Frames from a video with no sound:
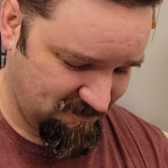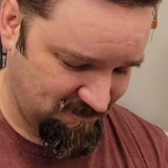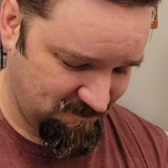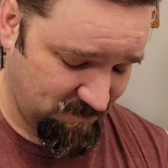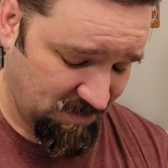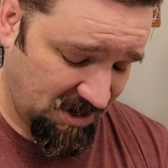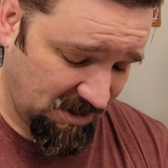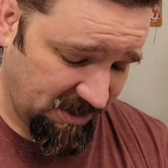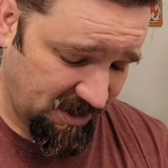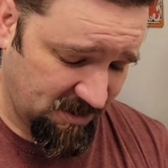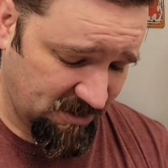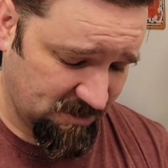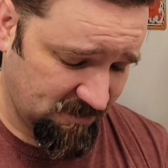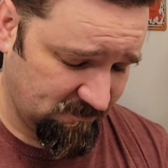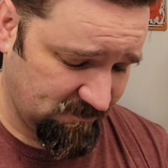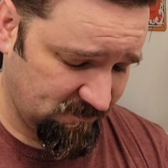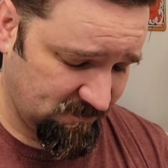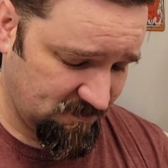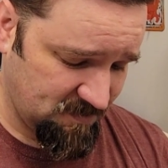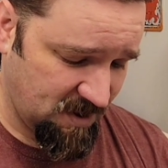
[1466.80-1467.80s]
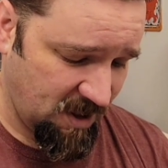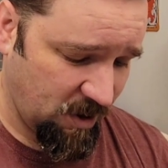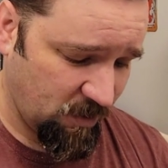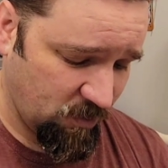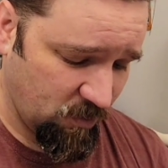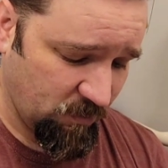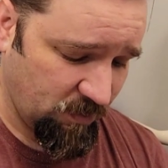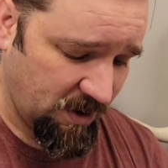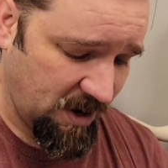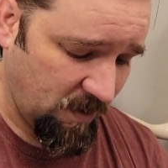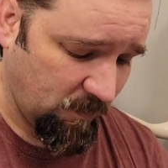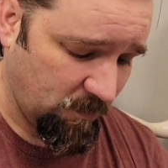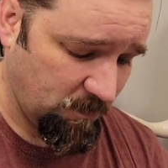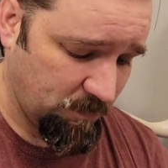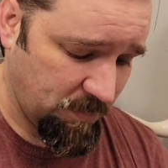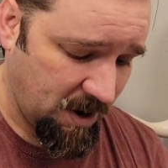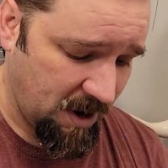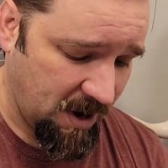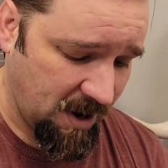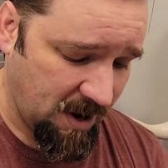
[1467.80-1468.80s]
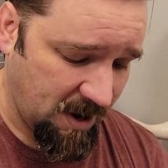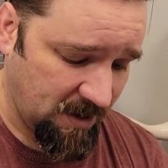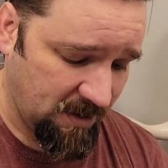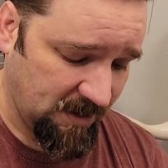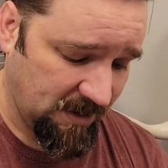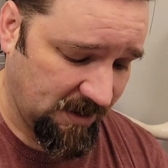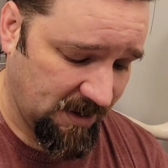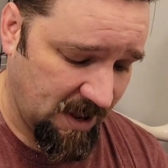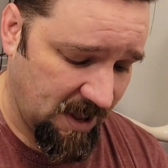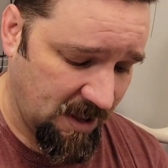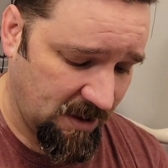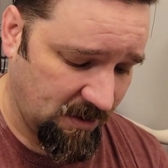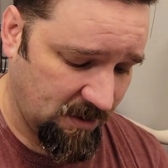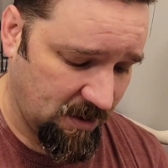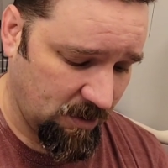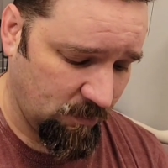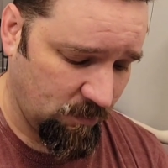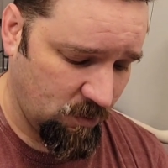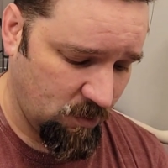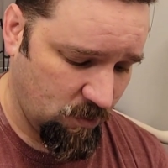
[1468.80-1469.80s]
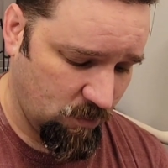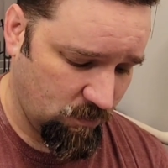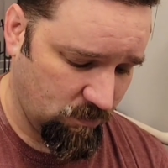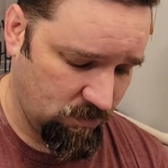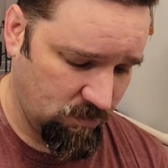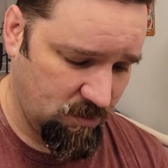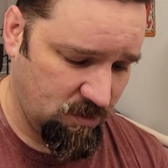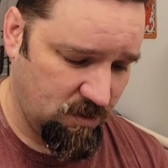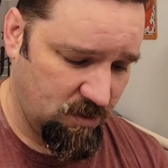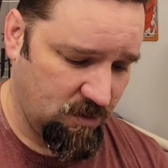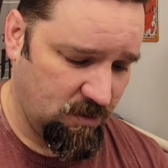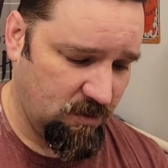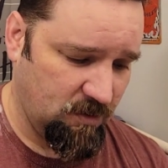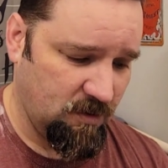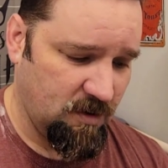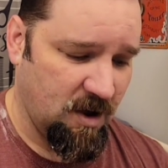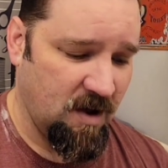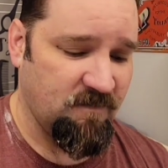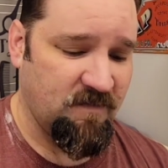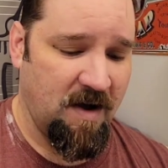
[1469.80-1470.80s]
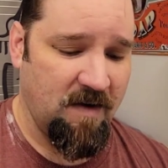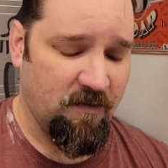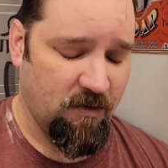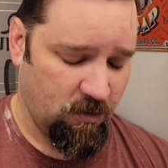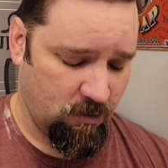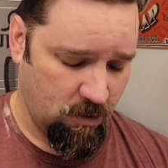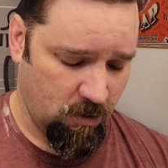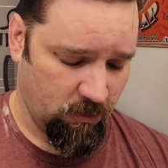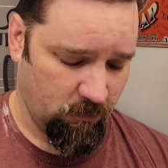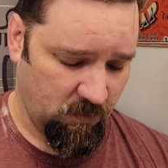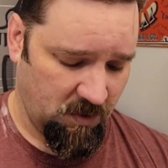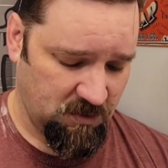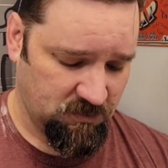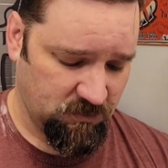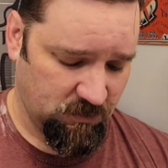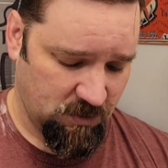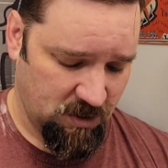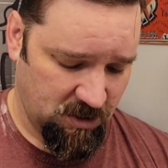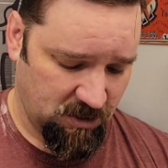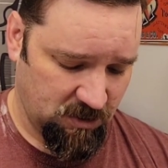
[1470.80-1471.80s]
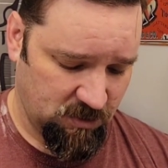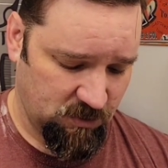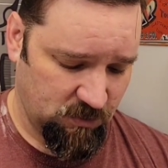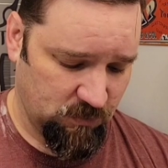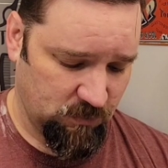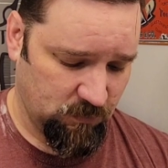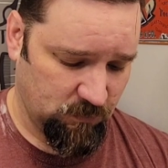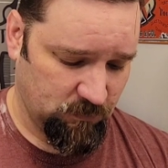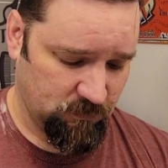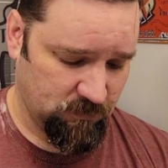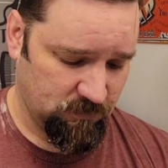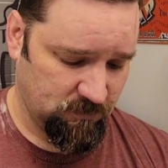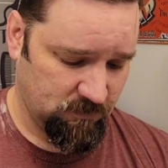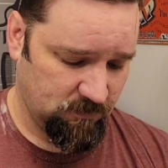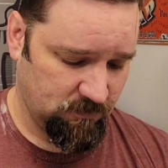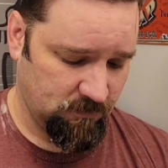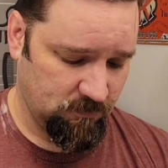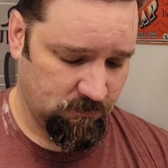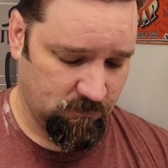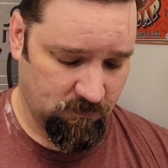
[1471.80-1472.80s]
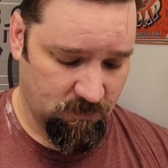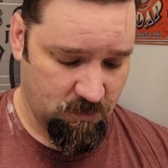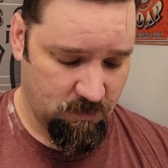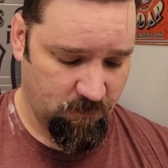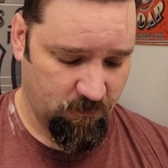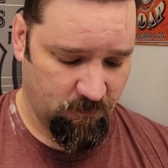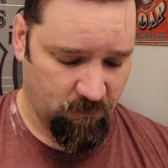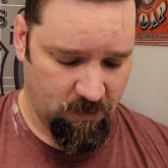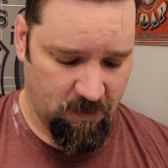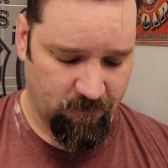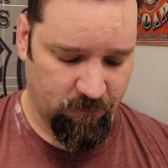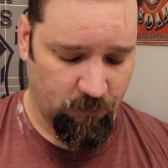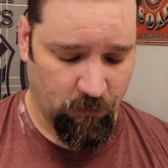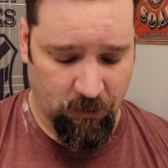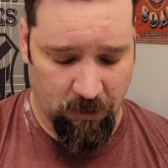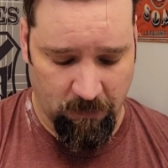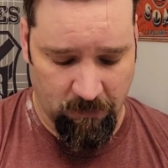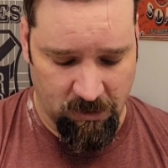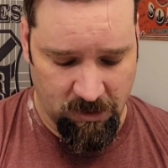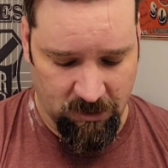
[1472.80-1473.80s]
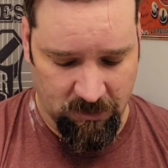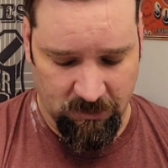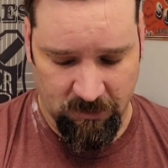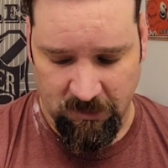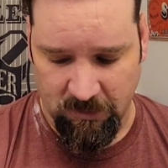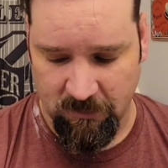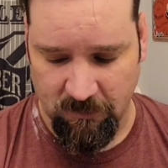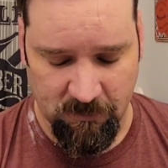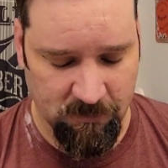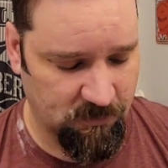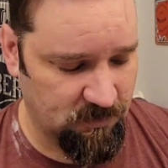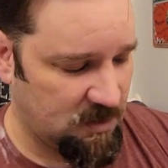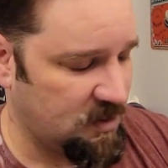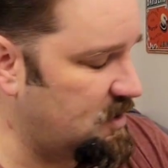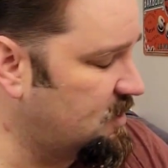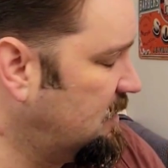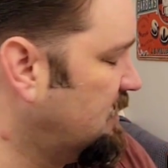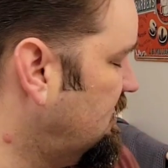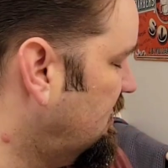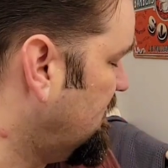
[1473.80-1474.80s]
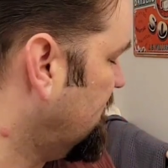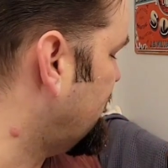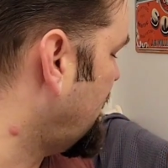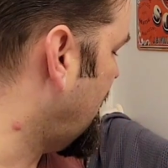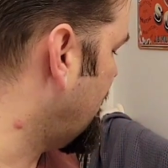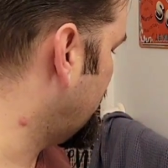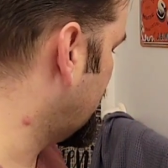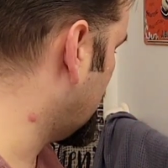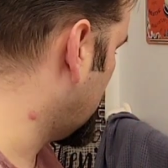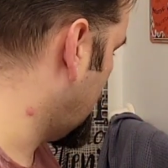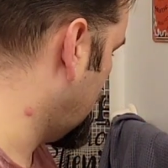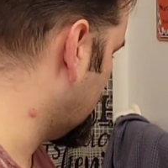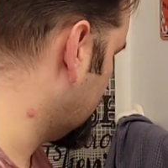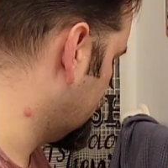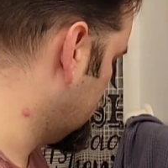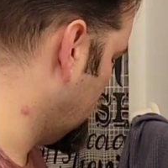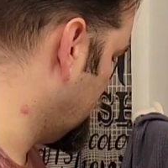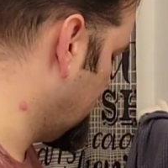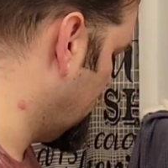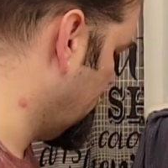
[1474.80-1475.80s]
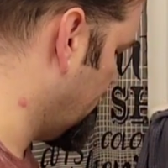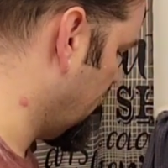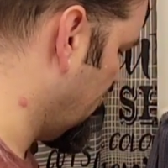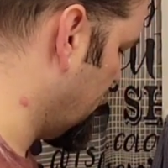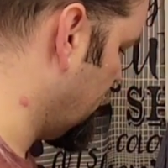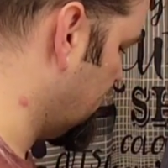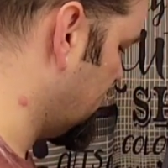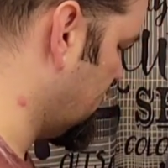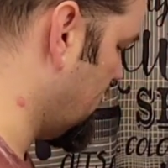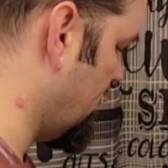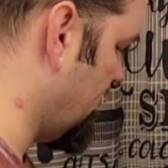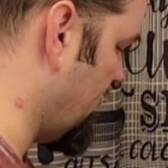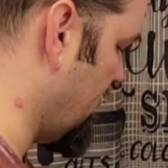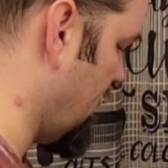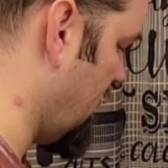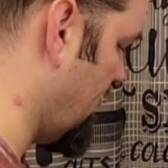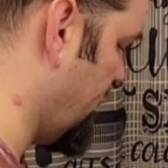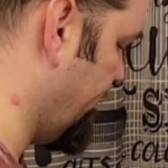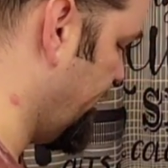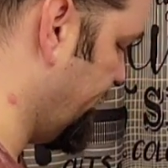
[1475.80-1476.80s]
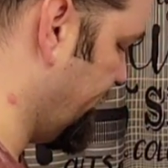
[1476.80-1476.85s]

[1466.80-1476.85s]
But I liked it. I don't know that I would buy it again. I don't know. A $500 razor I can use forever, theoretically. A $500 soap only get me so far.